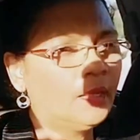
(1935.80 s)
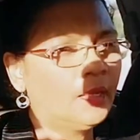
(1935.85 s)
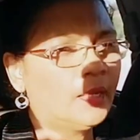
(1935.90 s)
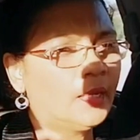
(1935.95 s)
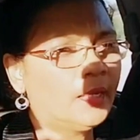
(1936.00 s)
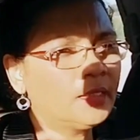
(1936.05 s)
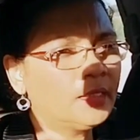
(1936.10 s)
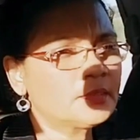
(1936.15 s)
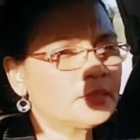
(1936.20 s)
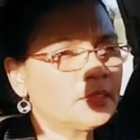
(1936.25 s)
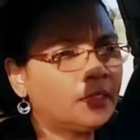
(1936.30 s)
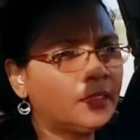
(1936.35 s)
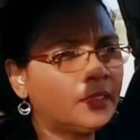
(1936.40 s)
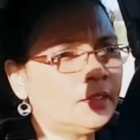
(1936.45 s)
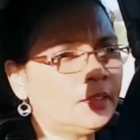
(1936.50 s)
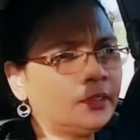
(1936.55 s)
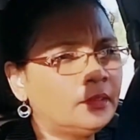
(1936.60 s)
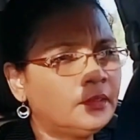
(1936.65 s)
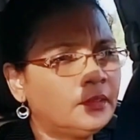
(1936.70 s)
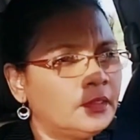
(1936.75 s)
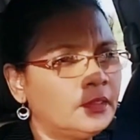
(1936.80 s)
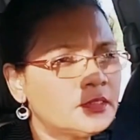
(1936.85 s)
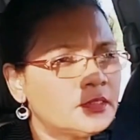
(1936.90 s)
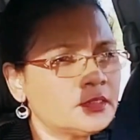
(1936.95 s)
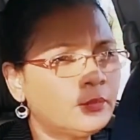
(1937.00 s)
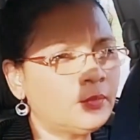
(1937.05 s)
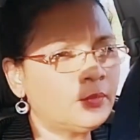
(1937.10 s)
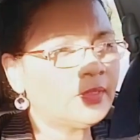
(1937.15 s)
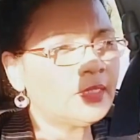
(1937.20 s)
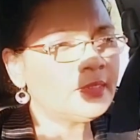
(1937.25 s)
and you see, you, you
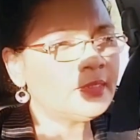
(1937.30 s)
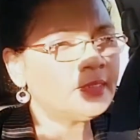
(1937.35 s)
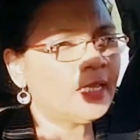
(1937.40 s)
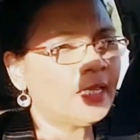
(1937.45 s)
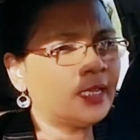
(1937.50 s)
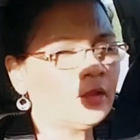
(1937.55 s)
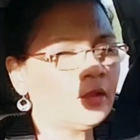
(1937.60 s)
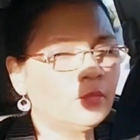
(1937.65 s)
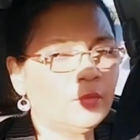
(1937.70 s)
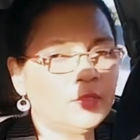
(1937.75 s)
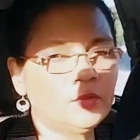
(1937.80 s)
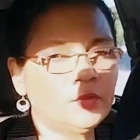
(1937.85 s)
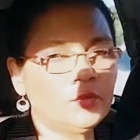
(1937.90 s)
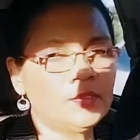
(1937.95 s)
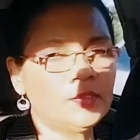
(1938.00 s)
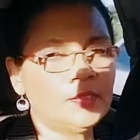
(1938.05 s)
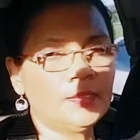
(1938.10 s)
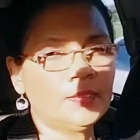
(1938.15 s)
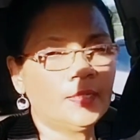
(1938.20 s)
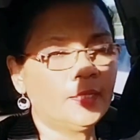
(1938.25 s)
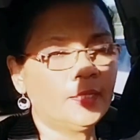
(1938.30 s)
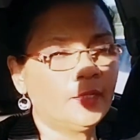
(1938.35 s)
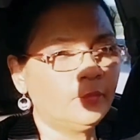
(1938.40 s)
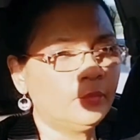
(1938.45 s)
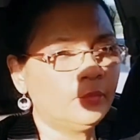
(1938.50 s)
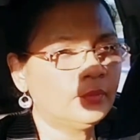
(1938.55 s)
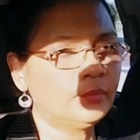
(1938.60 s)
see when the time comes and you need help,